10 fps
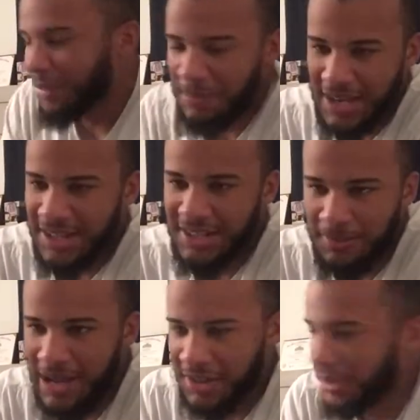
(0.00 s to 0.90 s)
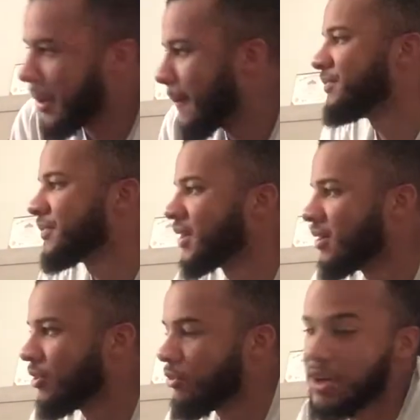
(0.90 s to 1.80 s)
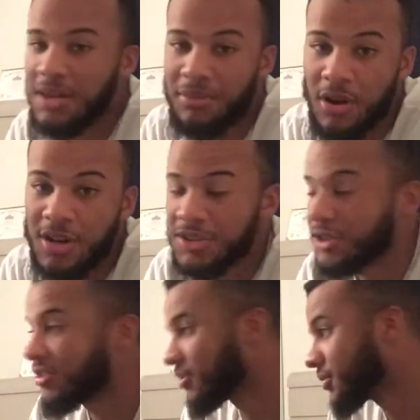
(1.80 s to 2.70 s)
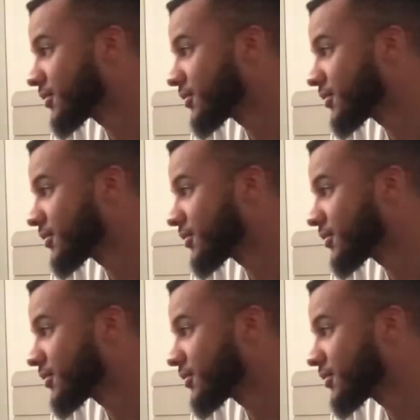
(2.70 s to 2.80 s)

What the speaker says: right back into the belly. When the party's over.